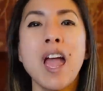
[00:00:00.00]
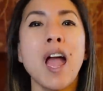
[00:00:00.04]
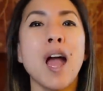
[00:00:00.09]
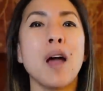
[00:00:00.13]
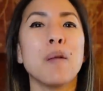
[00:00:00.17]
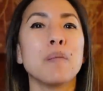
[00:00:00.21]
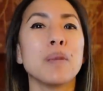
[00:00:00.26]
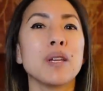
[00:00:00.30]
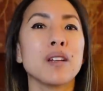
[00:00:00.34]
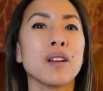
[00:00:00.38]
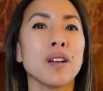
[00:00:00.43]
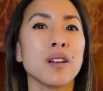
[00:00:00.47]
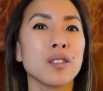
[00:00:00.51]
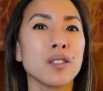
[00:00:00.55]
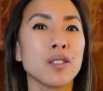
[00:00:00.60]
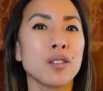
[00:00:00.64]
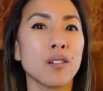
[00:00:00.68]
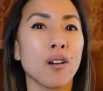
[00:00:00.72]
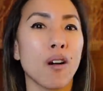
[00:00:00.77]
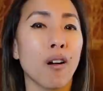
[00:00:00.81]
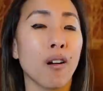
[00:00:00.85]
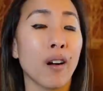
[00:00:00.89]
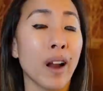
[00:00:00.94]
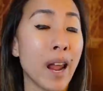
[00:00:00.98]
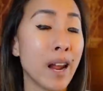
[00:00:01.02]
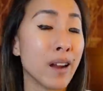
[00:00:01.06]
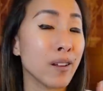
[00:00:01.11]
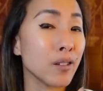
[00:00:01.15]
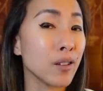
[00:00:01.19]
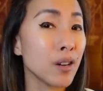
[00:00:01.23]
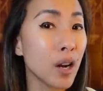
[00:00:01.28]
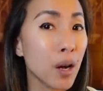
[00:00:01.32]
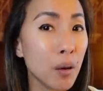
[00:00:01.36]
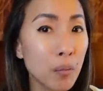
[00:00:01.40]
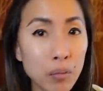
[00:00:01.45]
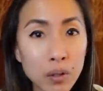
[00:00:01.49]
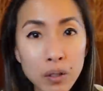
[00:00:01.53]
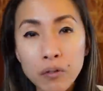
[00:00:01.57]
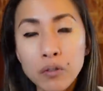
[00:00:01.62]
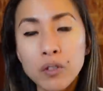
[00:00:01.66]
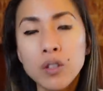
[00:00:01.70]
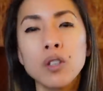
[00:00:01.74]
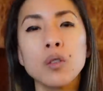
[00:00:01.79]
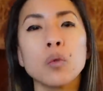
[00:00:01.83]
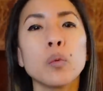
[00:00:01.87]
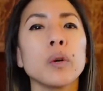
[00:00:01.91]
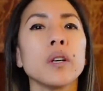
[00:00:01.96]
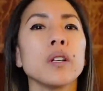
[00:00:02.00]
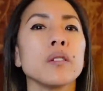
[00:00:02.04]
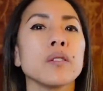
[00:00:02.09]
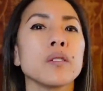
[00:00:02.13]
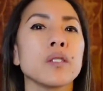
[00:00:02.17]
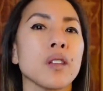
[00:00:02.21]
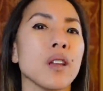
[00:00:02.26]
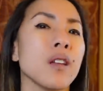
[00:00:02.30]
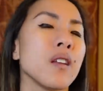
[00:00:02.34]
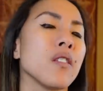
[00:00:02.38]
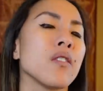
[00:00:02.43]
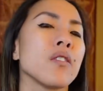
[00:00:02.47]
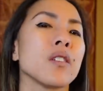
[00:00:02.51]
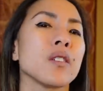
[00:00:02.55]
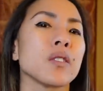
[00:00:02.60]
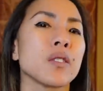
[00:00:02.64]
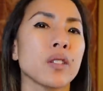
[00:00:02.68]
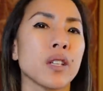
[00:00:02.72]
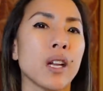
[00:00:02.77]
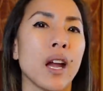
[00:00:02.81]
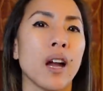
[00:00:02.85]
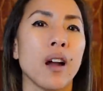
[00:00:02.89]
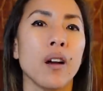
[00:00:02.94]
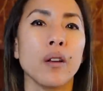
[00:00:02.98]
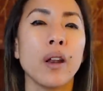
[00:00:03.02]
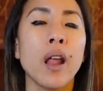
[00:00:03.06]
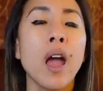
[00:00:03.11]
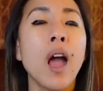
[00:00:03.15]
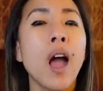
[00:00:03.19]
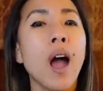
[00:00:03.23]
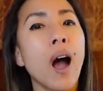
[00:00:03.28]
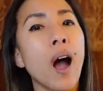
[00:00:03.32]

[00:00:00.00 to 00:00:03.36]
And because there are a number of Goodwills in this town,